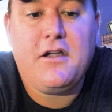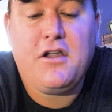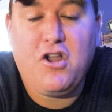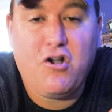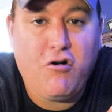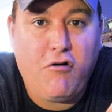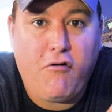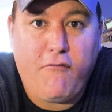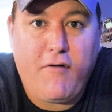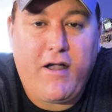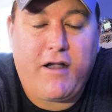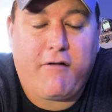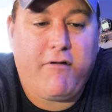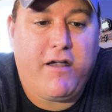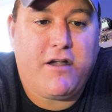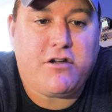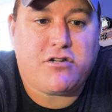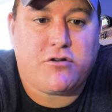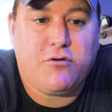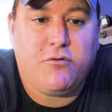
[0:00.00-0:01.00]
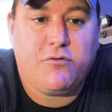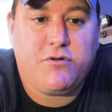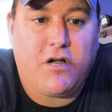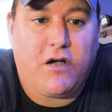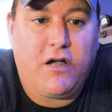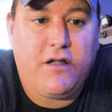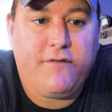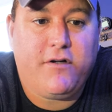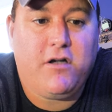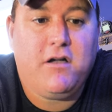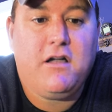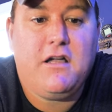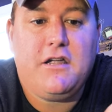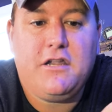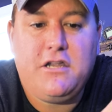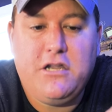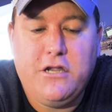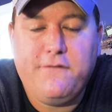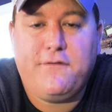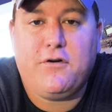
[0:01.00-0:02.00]
You're a recreational diver,
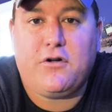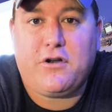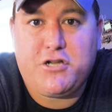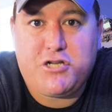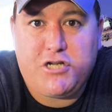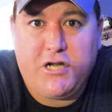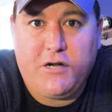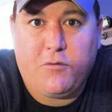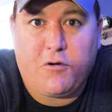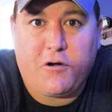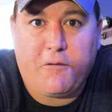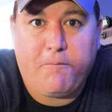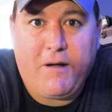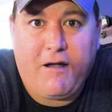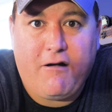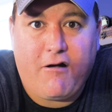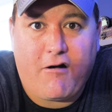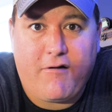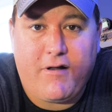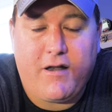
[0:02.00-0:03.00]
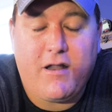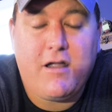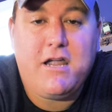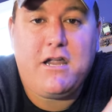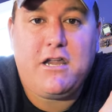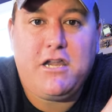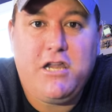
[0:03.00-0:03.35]
you've got a Shearwater Peregrine.